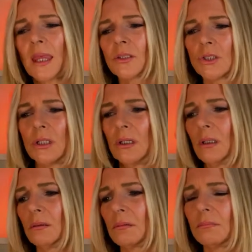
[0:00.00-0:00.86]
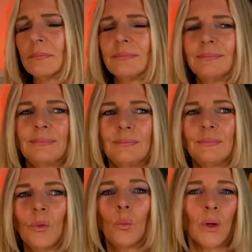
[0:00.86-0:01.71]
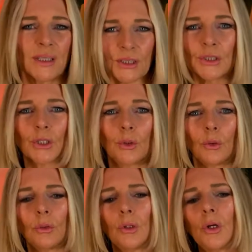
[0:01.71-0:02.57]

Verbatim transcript: She went to school.